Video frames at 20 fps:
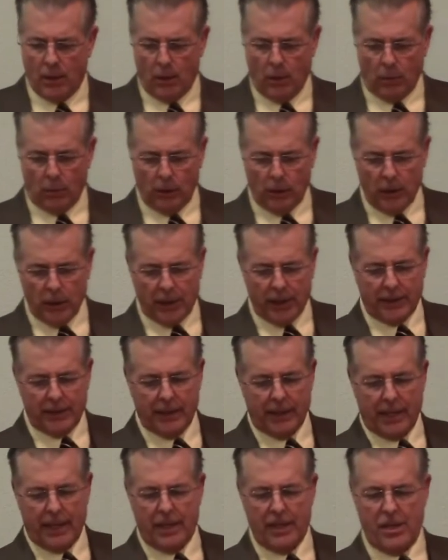We'll look at the
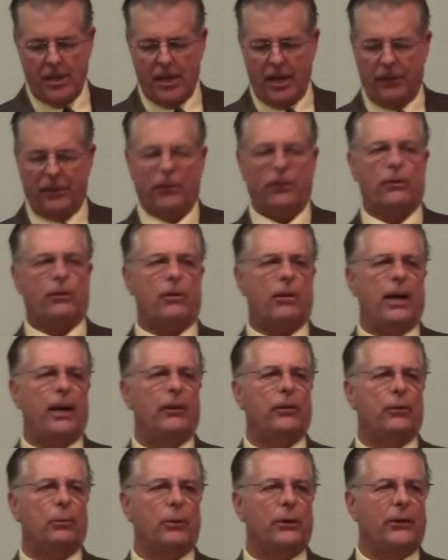night Jesus
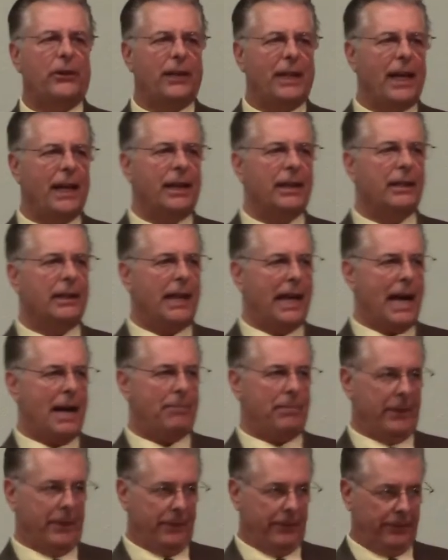Christ was taken
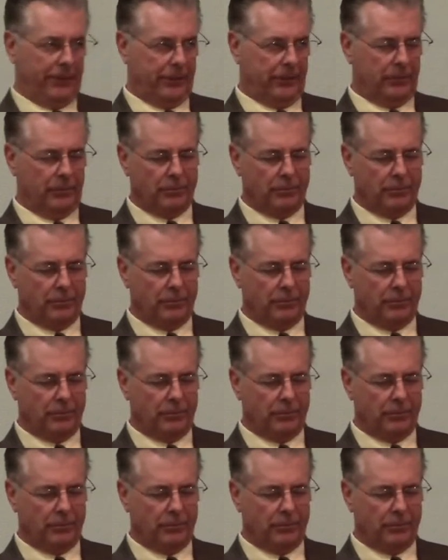captive.